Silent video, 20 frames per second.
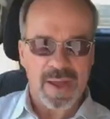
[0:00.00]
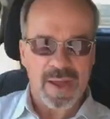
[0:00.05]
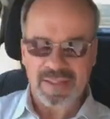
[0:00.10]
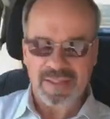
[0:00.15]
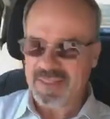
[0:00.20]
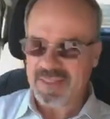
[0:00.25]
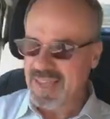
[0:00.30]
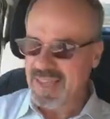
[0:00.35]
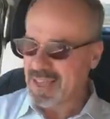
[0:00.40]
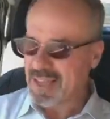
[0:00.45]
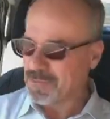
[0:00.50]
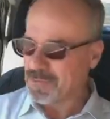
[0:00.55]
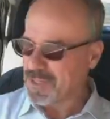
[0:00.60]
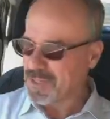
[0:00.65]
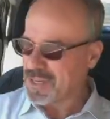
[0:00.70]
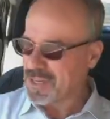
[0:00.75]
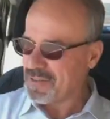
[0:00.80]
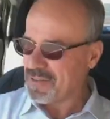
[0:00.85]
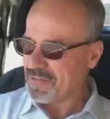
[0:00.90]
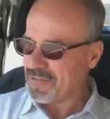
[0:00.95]
I think it
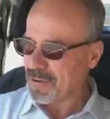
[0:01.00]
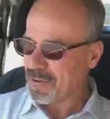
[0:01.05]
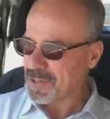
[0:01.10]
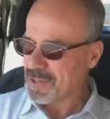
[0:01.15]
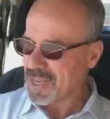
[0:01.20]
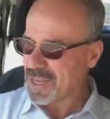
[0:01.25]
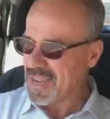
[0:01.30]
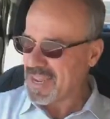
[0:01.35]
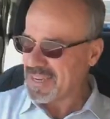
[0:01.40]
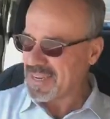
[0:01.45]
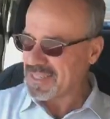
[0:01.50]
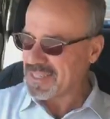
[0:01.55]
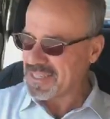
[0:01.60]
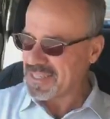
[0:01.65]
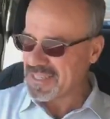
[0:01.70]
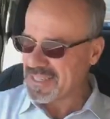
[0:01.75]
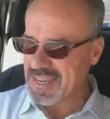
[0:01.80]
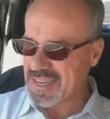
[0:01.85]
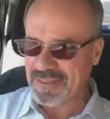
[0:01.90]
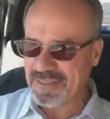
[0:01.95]
was in 1 Kings
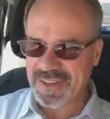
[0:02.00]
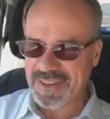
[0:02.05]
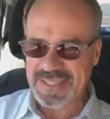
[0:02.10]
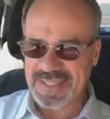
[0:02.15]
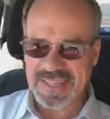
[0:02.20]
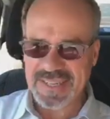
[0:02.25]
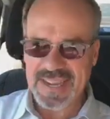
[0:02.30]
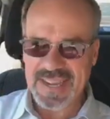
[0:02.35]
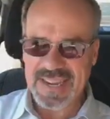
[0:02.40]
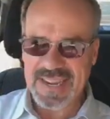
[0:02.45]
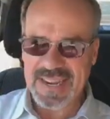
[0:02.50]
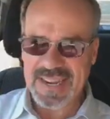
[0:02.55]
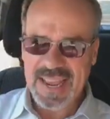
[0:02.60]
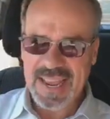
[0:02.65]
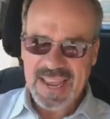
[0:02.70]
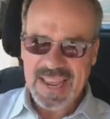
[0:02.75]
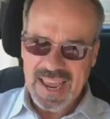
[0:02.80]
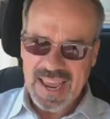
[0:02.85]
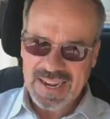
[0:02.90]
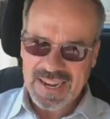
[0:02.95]
17,
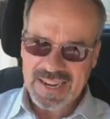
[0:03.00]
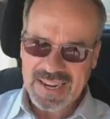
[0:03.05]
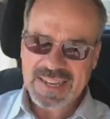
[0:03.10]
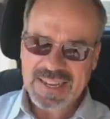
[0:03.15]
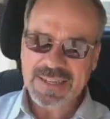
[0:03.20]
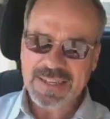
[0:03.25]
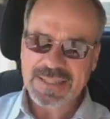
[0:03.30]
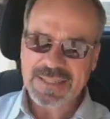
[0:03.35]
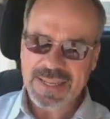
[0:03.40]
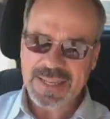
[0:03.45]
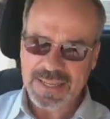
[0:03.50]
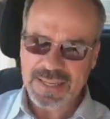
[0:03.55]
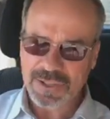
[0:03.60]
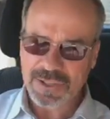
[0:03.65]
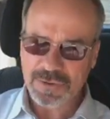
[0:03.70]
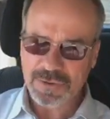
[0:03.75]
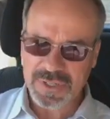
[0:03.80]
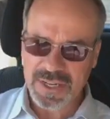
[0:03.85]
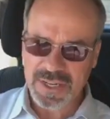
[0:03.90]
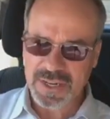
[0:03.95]
and it
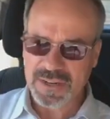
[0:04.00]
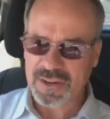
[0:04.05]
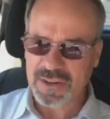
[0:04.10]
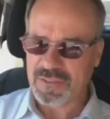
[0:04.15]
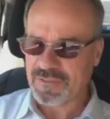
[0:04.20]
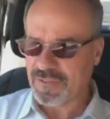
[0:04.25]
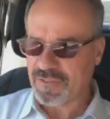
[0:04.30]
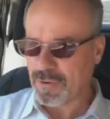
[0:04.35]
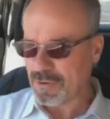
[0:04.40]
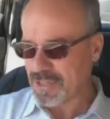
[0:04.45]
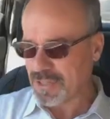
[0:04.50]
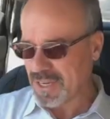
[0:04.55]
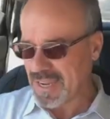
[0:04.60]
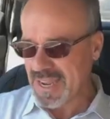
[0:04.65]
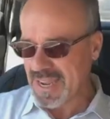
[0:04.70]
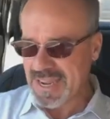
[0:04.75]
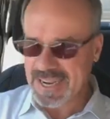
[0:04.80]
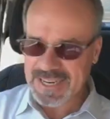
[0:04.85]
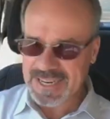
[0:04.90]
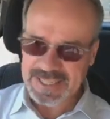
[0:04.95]
continues into 1
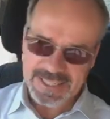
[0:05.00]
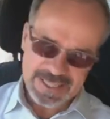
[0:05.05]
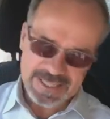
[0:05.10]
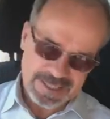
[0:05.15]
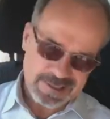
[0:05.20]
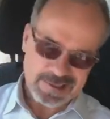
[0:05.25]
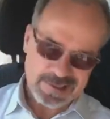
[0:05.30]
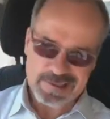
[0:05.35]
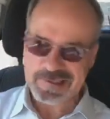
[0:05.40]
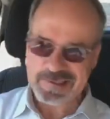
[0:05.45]
Kings